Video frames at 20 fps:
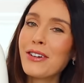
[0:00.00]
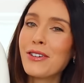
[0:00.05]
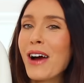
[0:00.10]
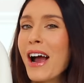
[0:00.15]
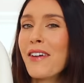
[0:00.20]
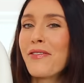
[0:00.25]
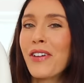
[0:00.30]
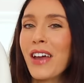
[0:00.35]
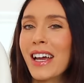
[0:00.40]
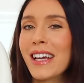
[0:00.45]

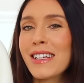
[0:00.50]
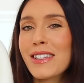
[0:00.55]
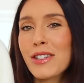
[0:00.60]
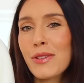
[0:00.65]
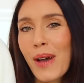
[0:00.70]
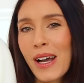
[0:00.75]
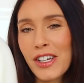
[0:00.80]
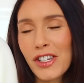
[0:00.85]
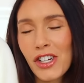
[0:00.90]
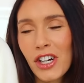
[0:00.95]
graphic
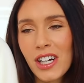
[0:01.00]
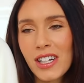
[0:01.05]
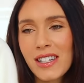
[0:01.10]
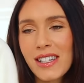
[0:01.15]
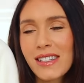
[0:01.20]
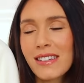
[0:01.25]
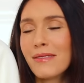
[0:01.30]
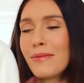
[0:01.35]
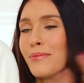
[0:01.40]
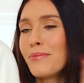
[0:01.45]

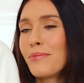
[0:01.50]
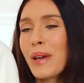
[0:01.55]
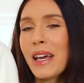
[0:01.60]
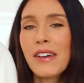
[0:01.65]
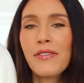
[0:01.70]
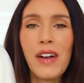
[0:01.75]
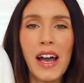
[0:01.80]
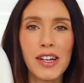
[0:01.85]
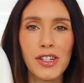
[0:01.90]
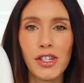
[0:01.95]
sweatshirts.
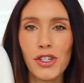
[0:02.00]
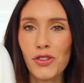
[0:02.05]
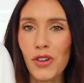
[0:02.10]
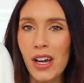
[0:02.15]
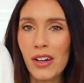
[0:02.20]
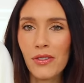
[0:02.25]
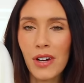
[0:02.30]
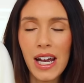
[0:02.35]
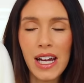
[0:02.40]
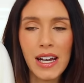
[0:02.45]
Big fashion
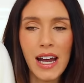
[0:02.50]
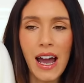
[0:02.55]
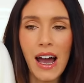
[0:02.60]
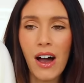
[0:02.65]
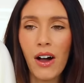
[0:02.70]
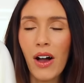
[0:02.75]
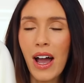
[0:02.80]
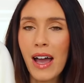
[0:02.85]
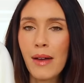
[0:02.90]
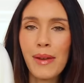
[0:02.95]
trend right
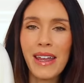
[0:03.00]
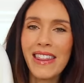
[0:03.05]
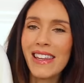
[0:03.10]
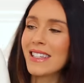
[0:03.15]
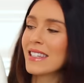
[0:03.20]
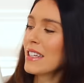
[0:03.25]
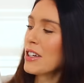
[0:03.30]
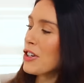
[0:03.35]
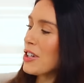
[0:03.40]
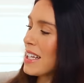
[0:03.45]
now. I mean,
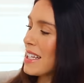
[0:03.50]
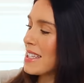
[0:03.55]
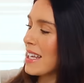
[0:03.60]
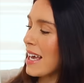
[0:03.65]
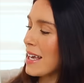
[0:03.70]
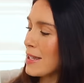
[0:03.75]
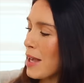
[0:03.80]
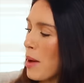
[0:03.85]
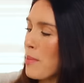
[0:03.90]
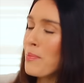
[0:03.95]
this literally
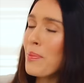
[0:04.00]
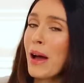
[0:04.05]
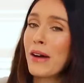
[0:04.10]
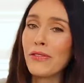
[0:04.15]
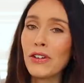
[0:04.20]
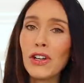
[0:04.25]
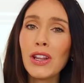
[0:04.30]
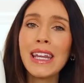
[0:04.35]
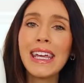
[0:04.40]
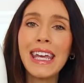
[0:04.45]
says
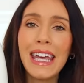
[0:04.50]
Beverly